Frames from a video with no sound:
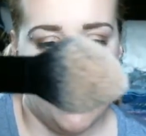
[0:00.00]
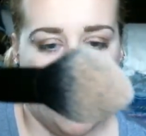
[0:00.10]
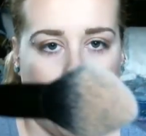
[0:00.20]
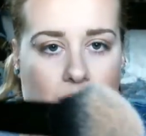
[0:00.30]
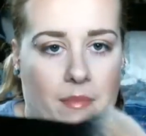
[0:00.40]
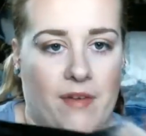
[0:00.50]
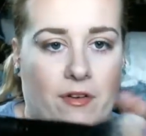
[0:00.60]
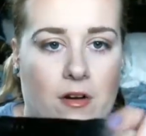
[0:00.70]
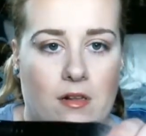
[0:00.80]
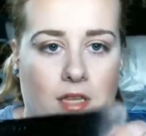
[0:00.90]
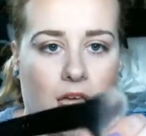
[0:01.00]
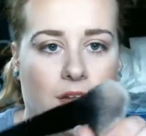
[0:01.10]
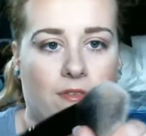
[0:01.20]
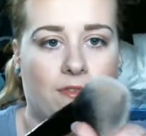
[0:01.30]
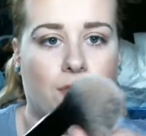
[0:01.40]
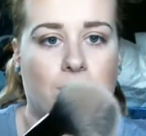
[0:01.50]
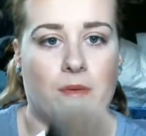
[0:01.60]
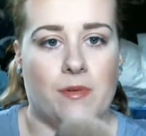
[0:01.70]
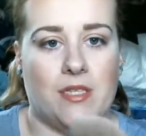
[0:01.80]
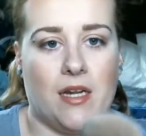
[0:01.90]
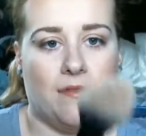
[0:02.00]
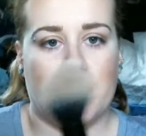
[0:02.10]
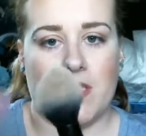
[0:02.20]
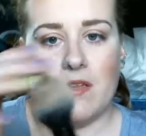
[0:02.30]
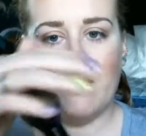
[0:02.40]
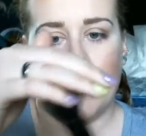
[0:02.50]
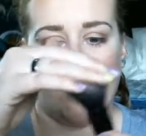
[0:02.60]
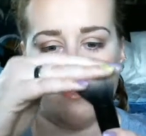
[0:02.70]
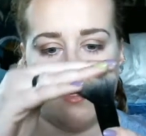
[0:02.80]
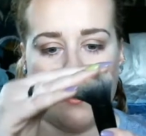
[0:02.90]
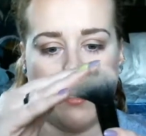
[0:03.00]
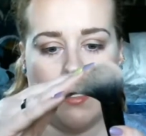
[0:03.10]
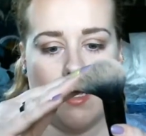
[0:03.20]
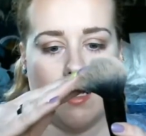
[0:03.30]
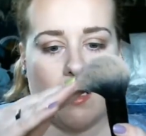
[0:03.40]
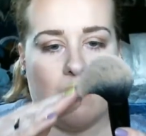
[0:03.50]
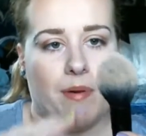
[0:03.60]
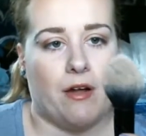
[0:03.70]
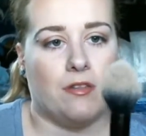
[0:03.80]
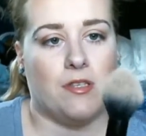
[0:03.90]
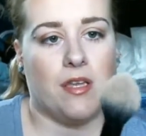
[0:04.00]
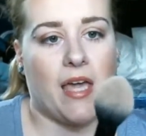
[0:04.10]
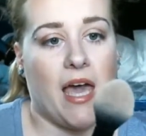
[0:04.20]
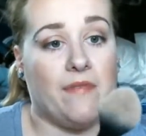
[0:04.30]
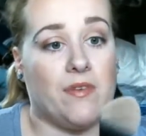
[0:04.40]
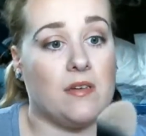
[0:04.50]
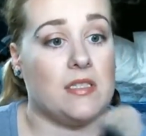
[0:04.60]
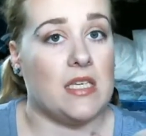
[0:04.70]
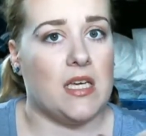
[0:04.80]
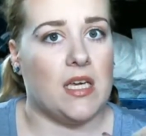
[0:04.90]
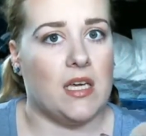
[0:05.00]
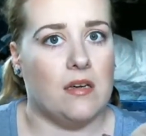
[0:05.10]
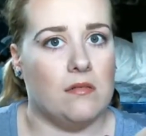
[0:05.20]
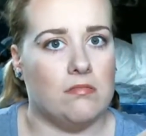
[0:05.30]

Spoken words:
I've heard a lot of YouTubers that I've seen videos on compare it to the Kat Von D,